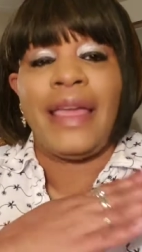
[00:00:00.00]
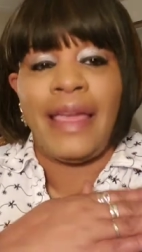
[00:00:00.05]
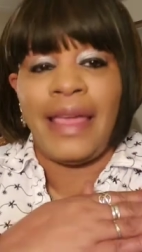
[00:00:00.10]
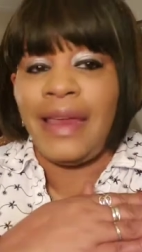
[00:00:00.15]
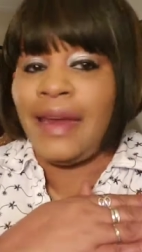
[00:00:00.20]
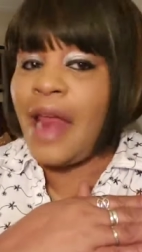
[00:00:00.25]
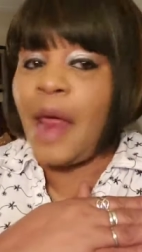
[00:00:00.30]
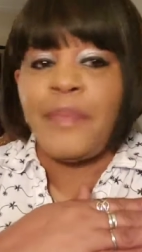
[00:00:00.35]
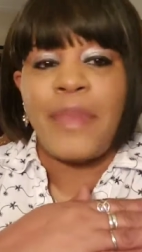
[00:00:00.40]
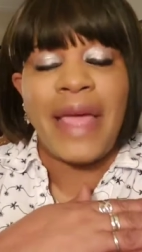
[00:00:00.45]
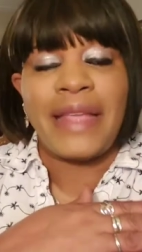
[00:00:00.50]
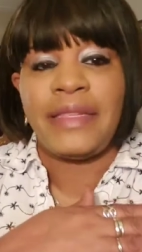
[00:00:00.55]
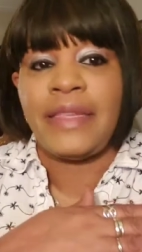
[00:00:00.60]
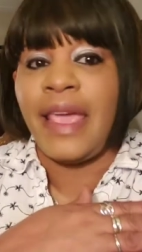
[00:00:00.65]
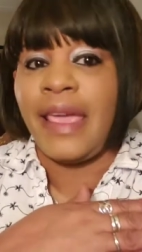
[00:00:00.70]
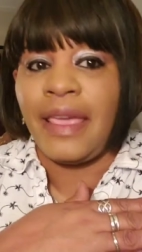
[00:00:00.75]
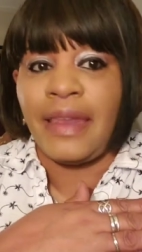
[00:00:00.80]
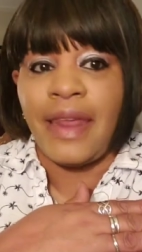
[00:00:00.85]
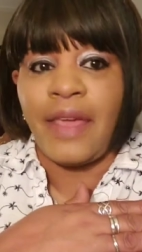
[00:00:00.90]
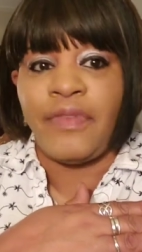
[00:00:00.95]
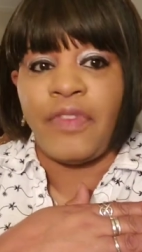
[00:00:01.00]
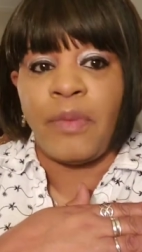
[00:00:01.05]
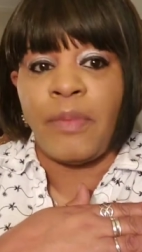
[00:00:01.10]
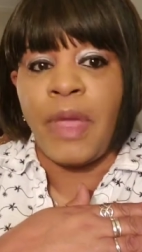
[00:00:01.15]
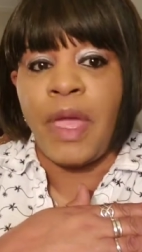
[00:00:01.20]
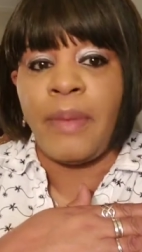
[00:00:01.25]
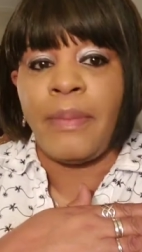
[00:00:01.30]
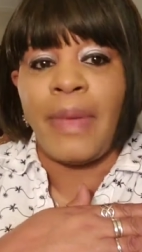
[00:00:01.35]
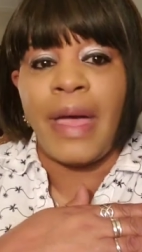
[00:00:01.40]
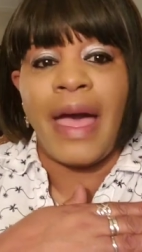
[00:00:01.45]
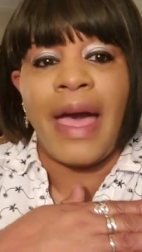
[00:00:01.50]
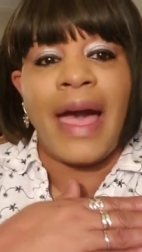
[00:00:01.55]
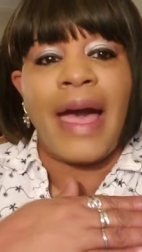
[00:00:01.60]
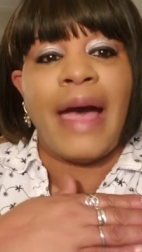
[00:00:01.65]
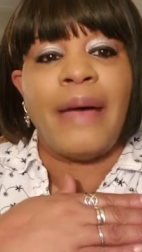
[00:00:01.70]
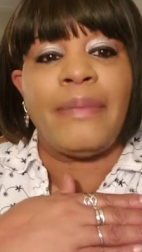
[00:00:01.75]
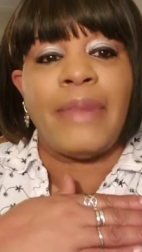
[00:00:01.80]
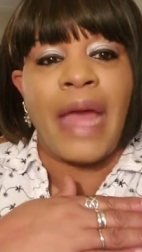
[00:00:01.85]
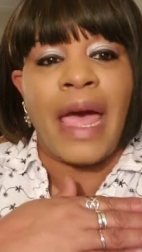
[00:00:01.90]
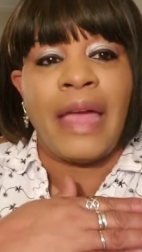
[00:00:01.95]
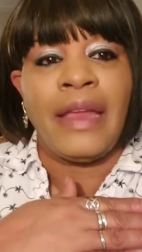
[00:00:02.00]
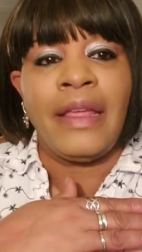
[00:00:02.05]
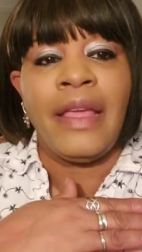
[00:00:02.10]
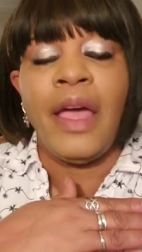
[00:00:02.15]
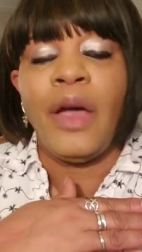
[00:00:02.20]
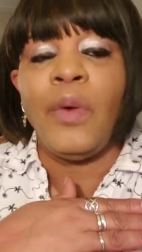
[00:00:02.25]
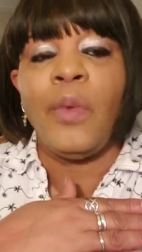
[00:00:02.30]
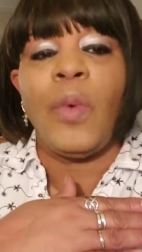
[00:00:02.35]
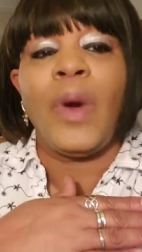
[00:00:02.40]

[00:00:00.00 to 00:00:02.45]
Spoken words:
And I'm not taking that from him. I'm not.